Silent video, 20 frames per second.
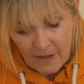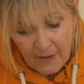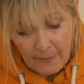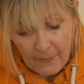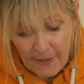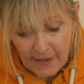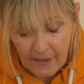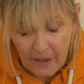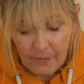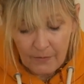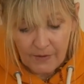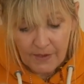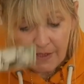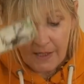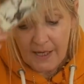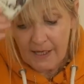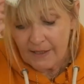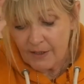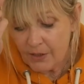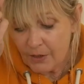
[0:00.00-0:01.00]
They're going to
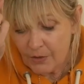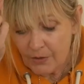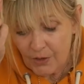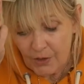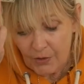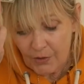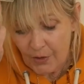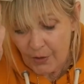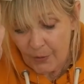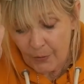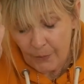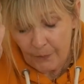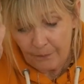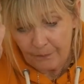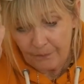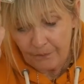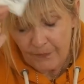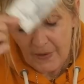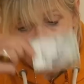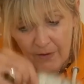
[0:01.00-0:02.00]
get in touch though.
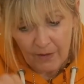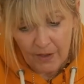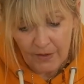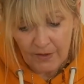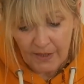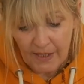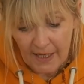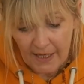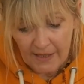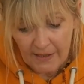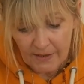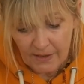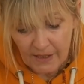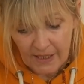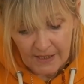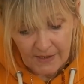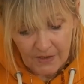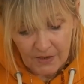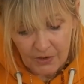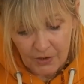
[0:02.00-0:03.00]
They are going to
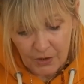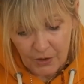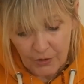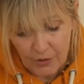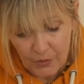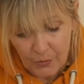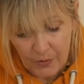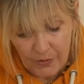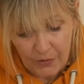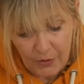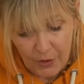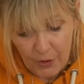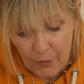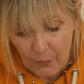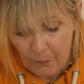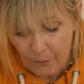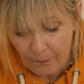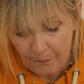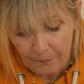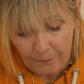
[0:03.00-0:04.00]
get in touch with you